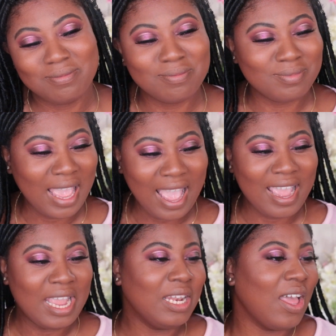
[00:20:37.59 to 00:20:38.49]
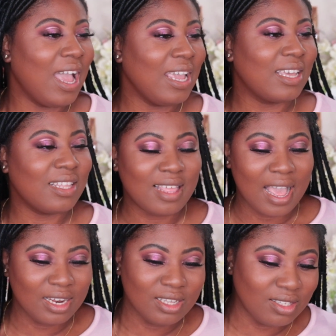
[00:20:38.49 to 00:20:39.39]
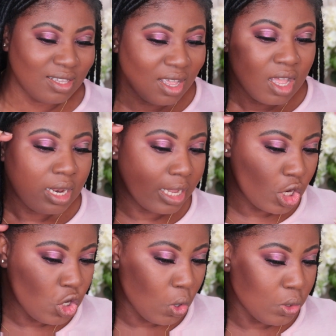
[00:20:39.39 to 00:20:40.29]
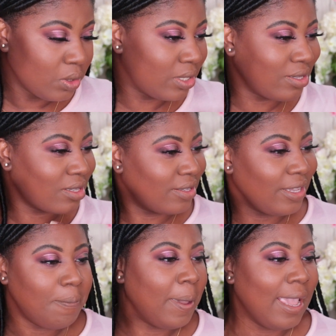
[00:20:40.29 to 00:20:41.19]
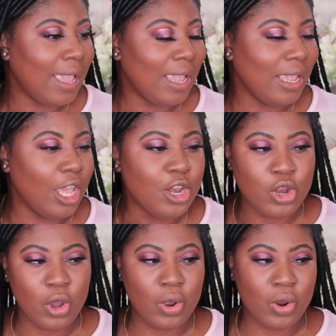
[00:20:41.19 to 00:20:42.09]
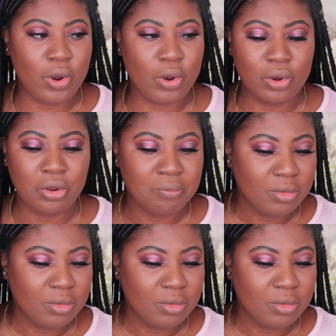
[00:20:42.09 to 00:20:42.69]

Okay? Like, that is, like, no skipping, no